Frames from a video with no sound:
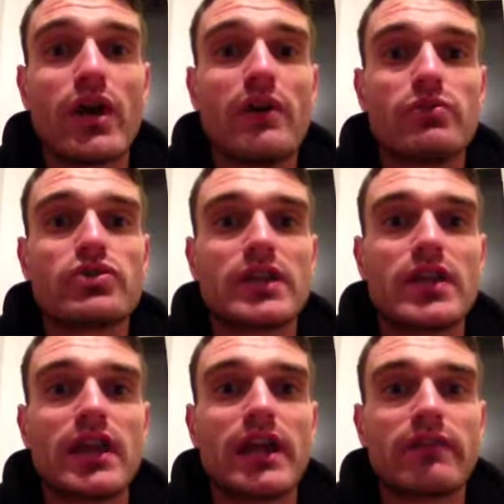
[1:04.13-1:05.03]
how much they
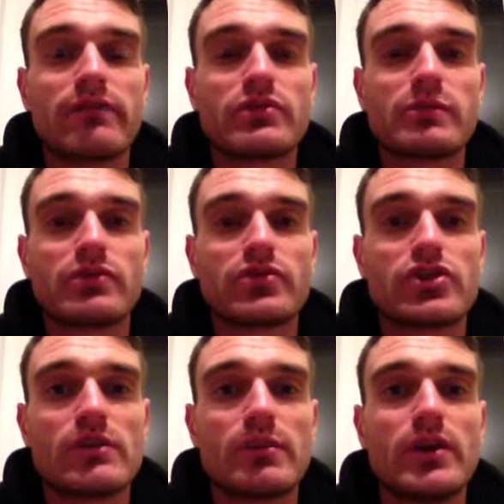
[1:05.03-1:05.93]
get from
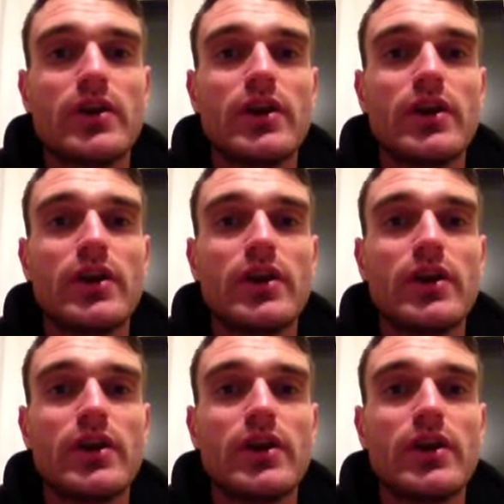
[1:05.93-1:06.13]
sponsorship,